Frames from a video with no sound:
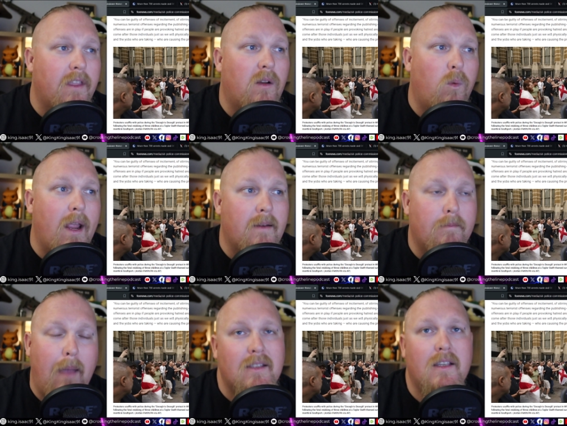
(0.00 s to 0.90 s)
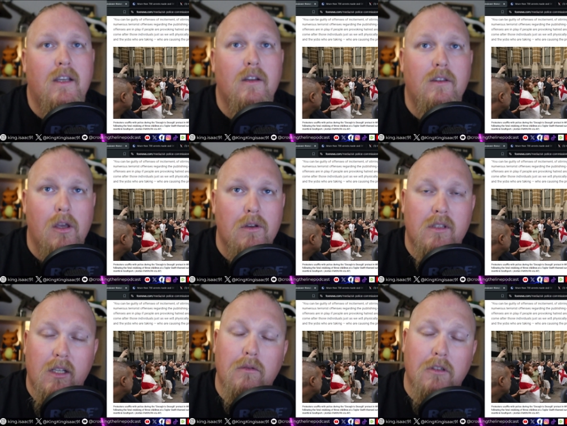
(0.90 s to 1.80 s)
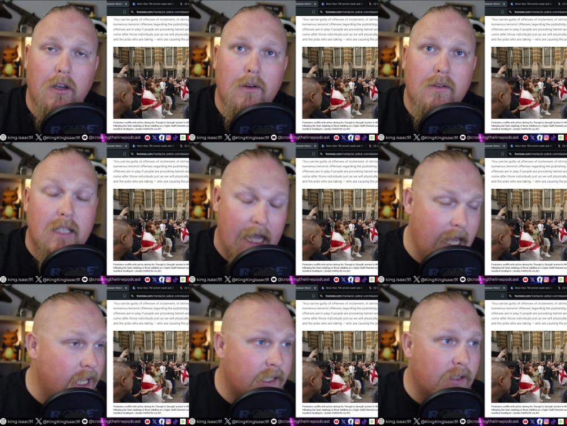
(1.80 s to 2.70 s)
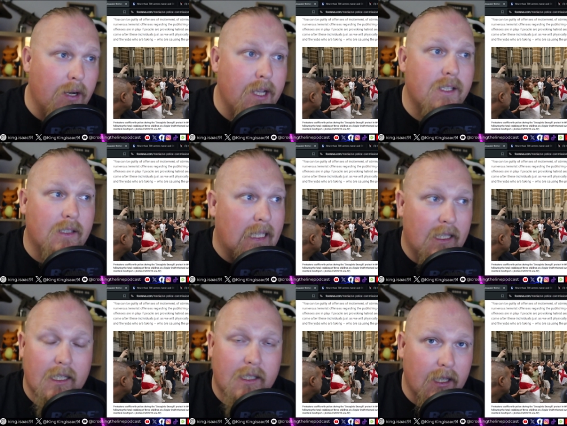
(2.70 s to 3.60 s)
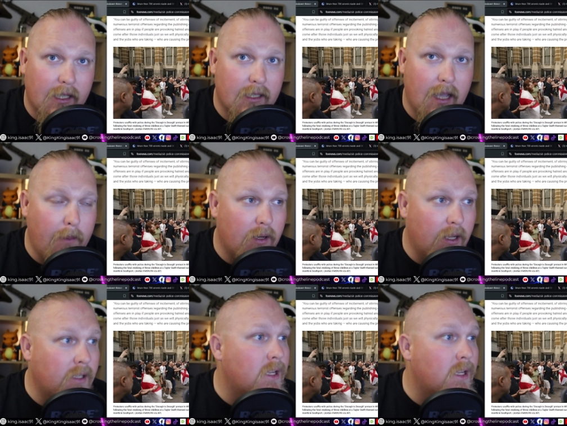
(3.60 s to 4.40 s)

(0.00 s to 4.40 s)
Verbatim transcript: that went and massacred those little girls. He is the reason that this thing has happened.